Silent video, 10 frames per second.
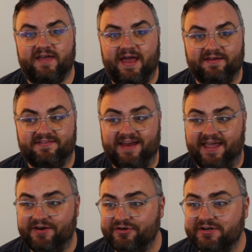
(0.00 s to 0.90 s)
and
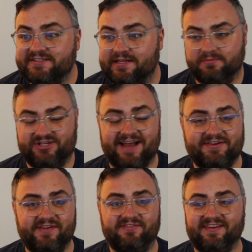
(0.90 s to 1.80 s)
standards and
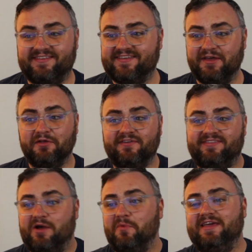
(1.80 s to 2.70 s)
objectives and skills
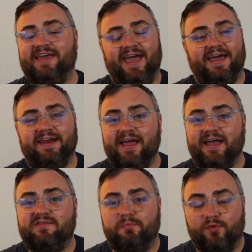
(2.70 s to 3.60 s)
that we can
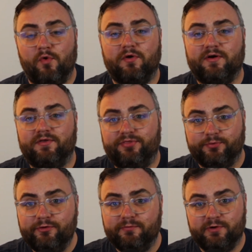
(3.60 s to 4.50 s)
explore
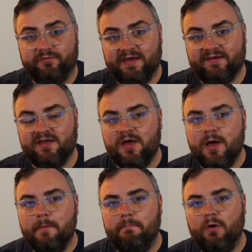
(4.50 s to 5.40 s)
through movement.
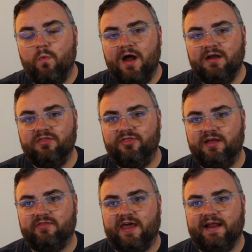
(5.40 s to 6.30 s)
But one
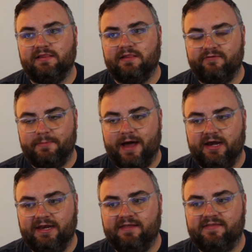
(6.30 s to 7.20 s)
thing that I love about
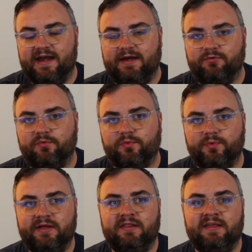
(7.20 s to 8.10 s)
it is that it
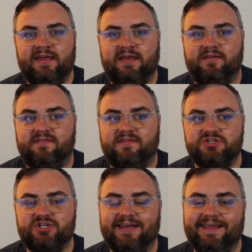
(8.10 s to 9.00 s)
really is
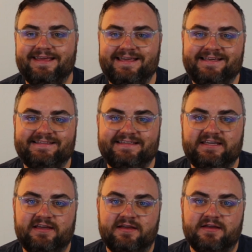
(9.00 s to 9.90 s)
such an
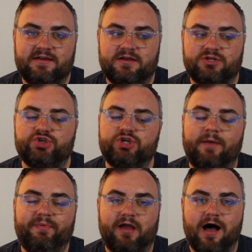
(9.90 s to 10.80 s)
easy
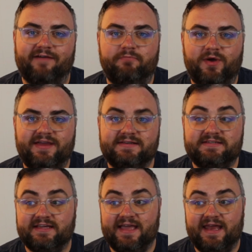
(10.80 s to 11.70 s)
jumping off point
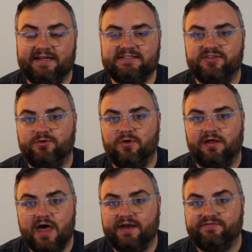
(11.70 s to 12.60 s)
to get into a
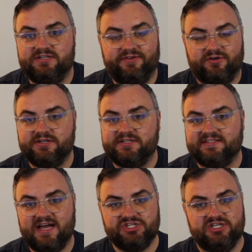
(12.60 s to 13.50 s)
lot of different
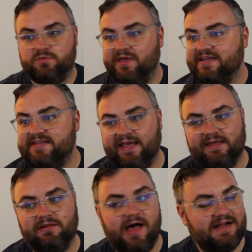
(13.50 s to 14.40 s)
discussions. We can take
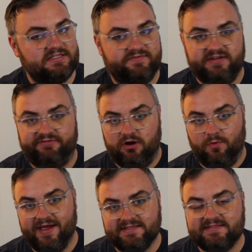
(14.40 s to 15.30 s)
it lots of different
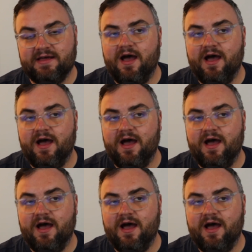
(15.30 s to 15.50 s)
ways.